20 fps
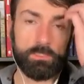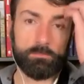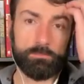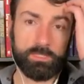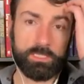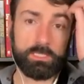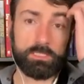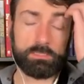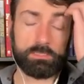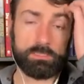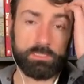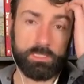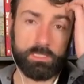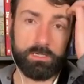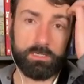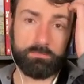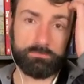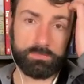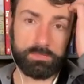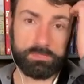because they
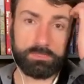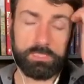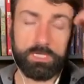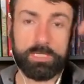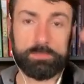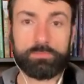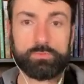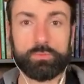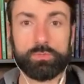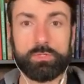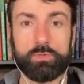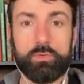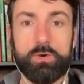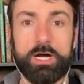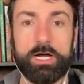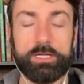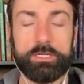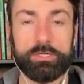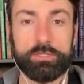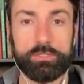oftentimes
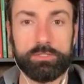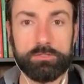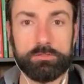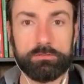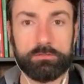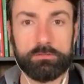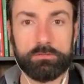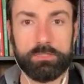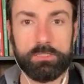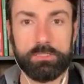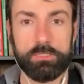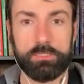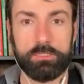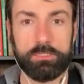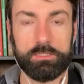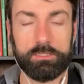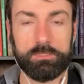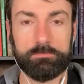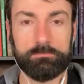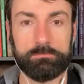require
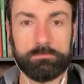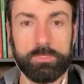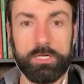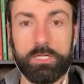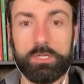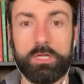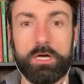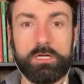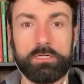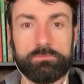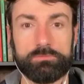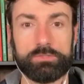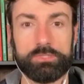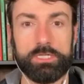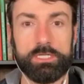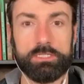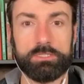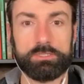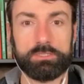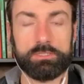uh, a lot of
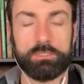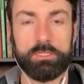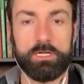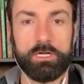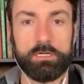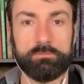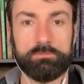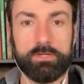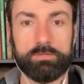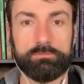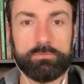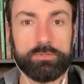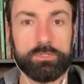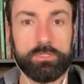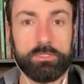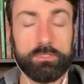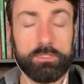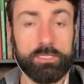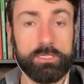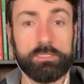change and a lot of
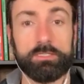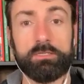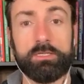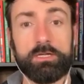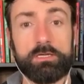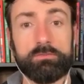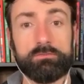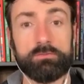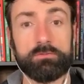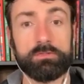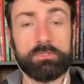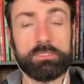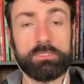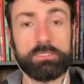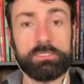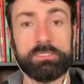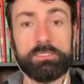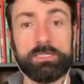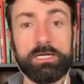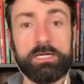effort and a lot of
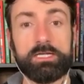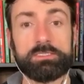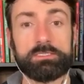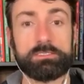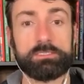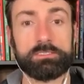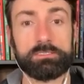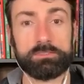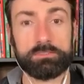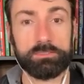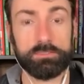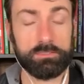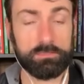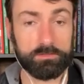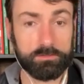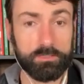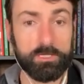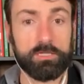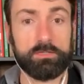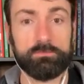guts and
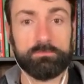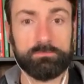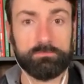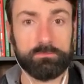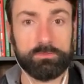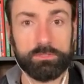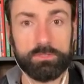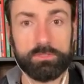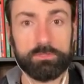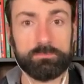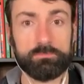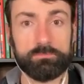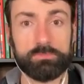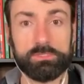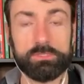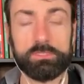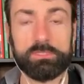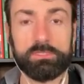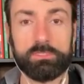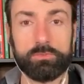a lot of you know
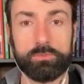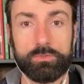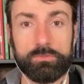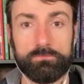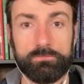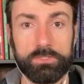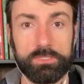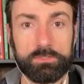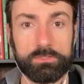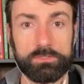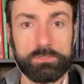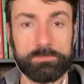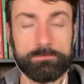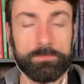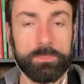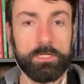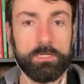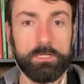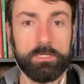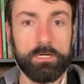dealing with fears
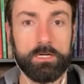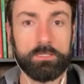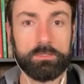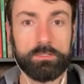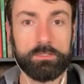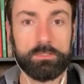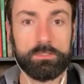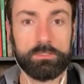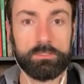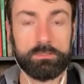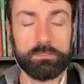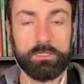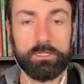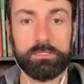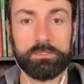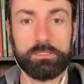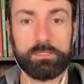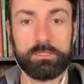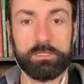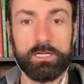on the
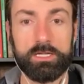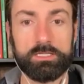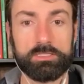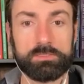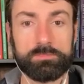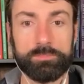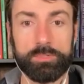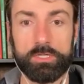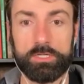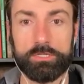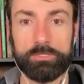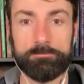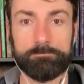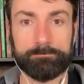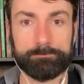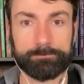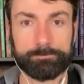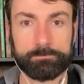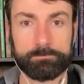on the client's part